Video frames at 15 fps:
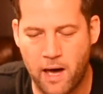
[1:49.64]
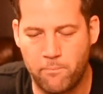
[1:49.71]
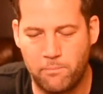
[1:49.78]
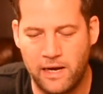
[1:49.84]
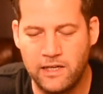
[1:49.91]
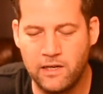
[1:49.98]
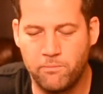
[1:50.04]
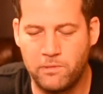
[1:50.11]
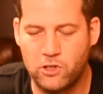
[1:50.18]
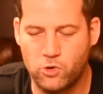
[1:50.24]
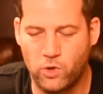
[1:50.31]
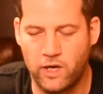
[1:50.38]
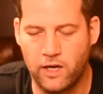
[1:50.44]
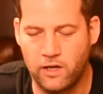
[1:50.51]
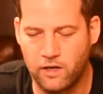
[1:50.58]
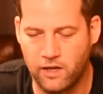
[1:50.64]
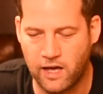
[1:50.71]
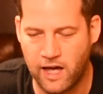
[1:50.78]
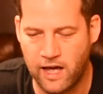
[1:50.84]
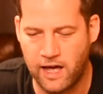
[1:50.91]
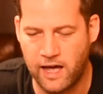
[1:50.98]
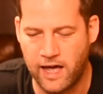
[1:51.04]
blending between
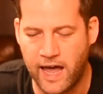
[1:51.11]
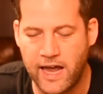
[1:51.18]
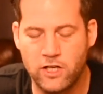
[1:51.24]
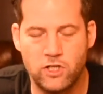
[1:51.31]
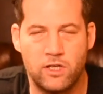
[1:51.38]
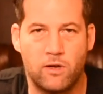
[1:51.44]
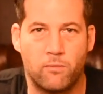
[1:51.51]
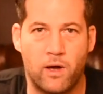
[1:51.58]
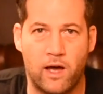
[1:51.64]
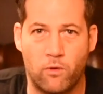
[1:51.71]
aging